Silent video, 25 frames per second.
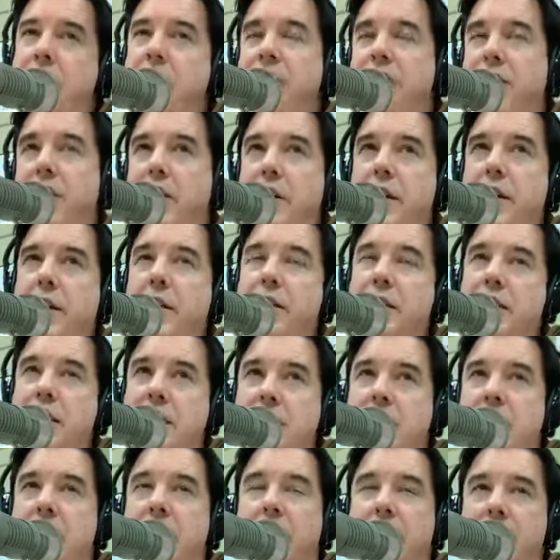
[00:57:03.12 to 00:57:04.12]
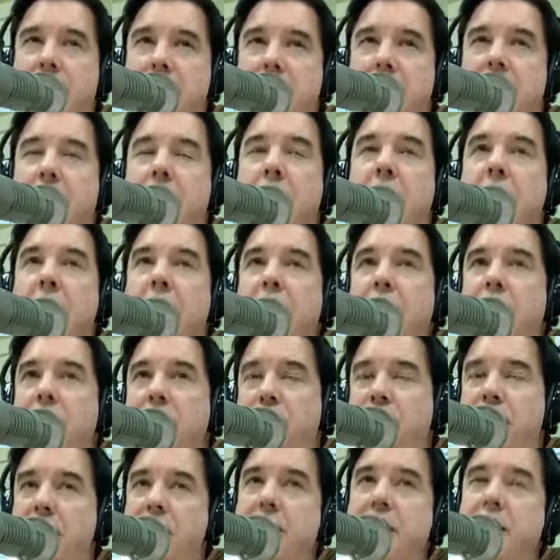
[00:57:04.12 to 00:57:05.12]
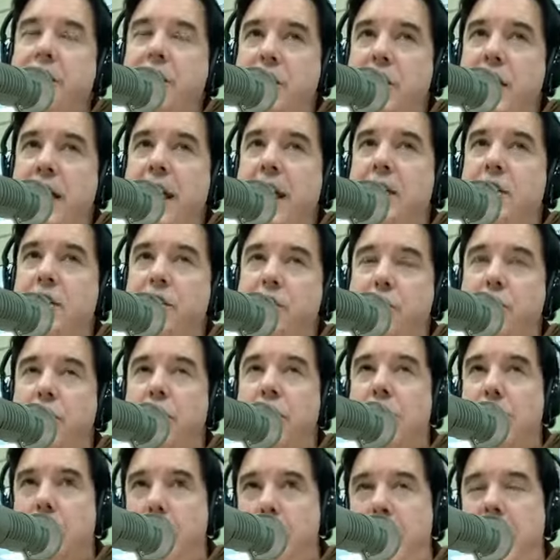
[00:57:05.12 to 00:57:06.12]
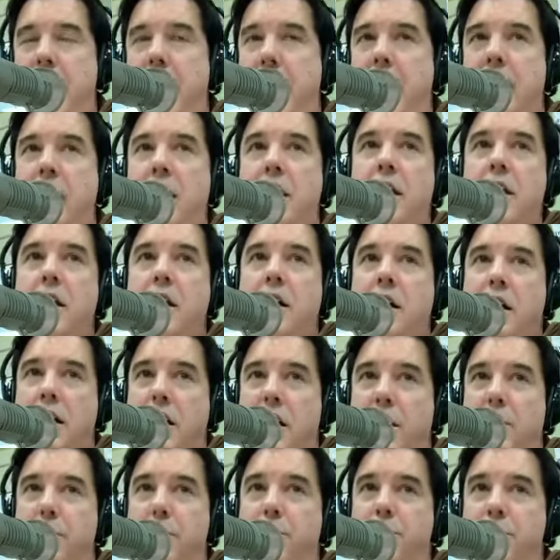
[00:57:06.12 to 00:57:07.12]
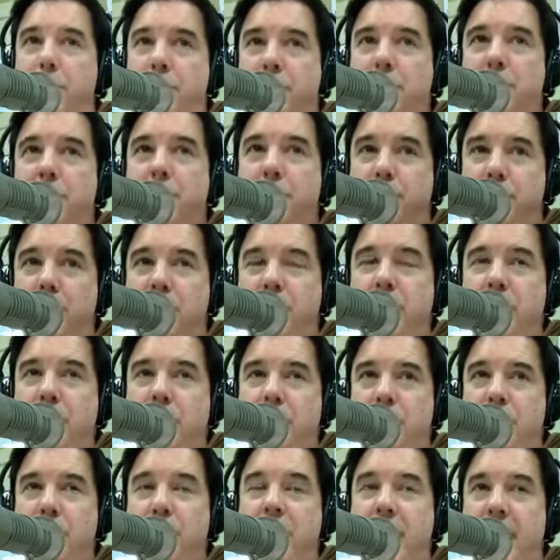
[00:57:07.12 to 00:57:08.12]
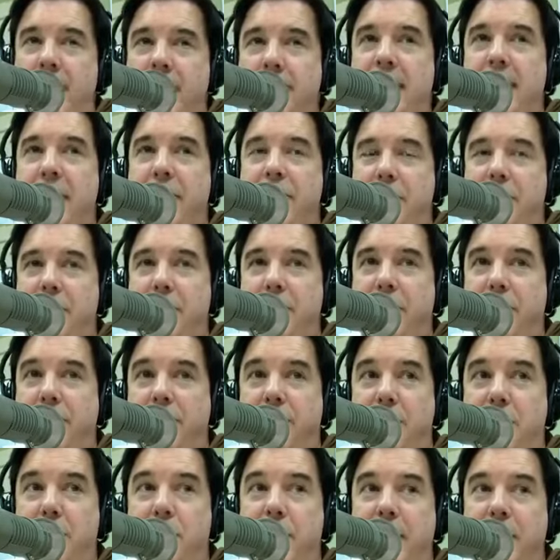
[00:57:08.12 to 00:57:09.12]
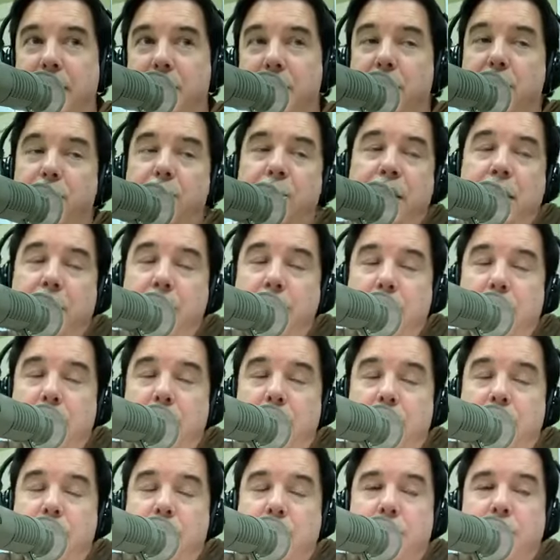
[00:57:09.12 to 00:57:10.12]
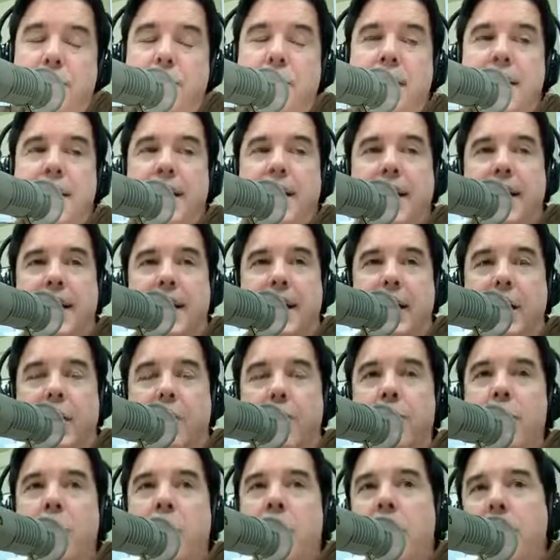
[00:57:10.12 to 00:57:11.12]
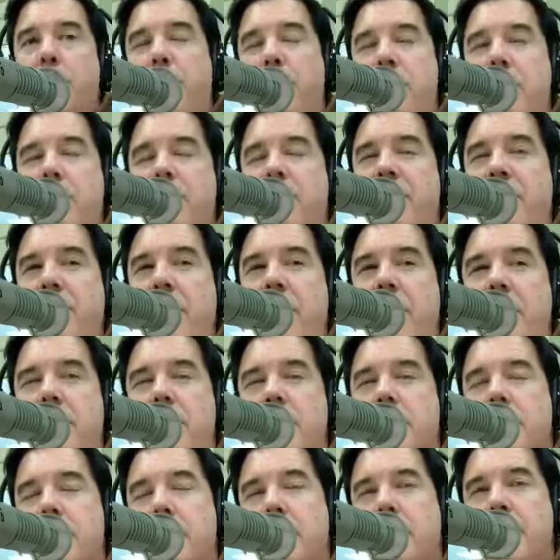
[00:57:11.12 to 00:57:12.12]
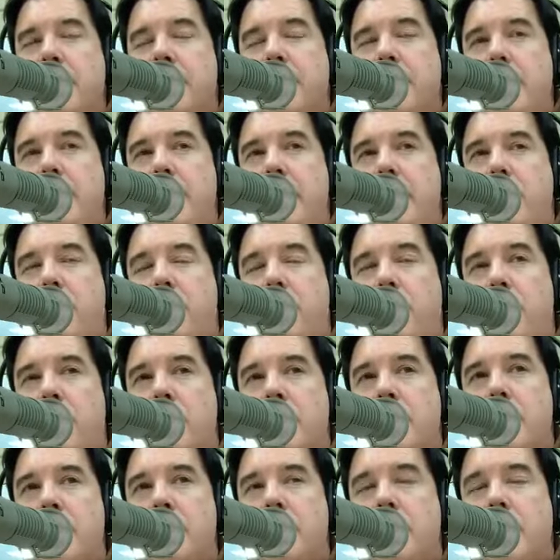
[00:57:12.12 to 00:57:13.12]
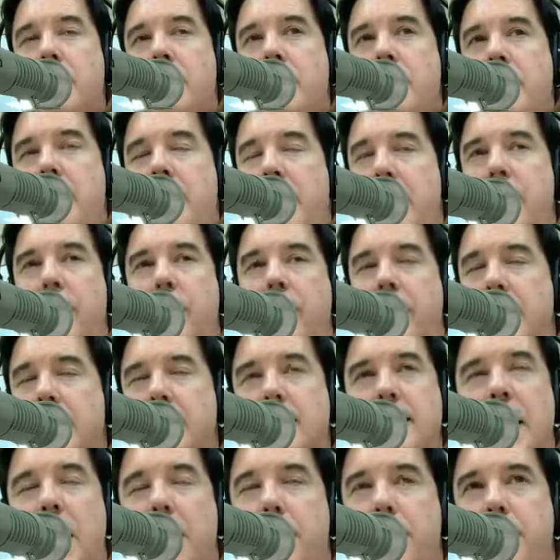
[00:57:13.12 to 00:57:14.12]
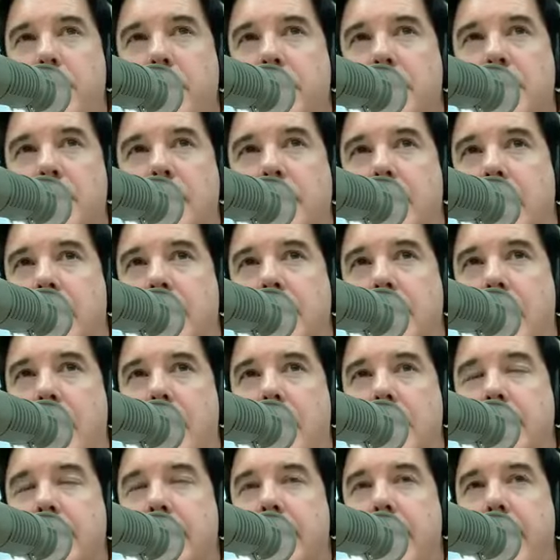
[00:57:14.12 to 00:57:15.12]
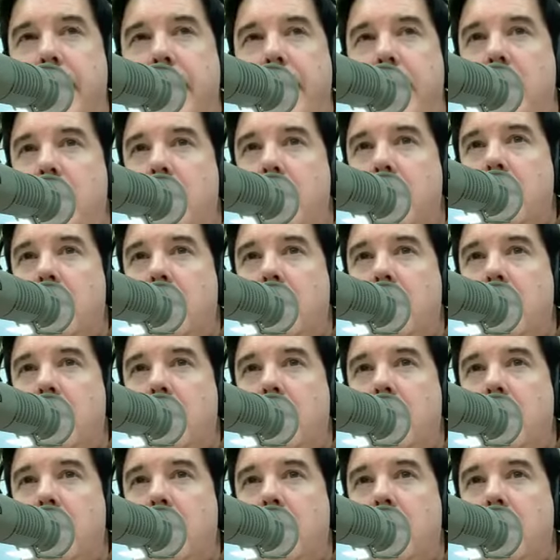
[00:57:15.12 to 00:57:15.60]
funny in the sense that he said she has the good and the bad when she has everything from me. So like we all do. But your father, since he crossed Heather, has not missed a day